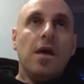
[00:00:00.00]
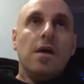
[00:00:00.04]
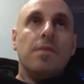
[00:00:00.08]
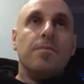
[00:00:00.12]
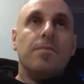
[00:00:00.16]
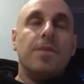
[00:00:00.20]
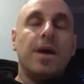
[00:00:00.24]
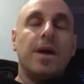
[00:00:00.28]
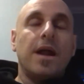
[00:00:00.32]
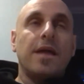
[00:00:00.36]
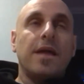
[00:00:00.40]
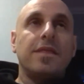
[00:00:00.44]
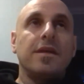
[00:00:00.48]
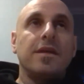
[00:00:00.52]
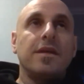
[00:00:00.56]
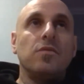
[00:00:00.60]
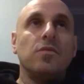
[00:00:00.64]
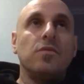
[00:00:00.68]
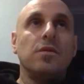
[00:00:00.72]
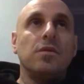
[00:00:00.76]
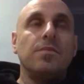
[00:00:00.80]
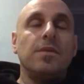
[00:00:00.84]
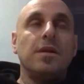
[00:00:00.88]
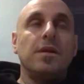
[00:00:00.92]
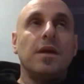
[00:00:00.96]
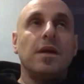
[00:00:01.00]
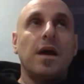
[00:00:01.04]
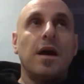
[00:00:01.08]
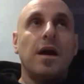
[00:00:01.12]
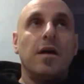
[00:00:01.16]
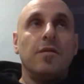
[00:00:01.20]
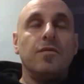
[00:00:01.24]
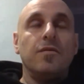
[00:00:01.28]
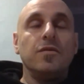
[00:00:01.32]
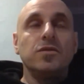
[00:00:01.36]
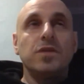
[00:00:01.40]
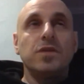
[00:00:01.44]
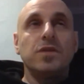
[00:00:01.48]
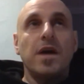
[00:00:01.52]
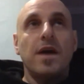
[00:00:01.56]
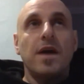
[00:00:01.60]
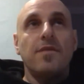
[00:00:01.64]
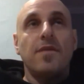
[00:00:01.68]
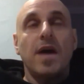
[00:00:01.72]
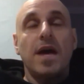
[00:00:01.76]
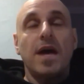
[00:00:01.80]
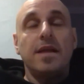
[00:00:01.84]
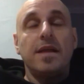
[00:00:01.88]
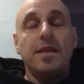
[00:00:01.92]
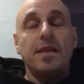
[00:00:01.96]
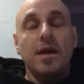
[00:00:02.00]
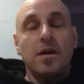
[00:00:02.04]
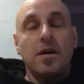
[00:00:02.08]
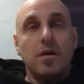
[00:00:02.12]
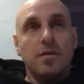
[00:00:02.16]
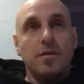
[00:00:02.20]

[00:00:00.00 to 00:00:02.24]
But I think it would have been helpful to have had that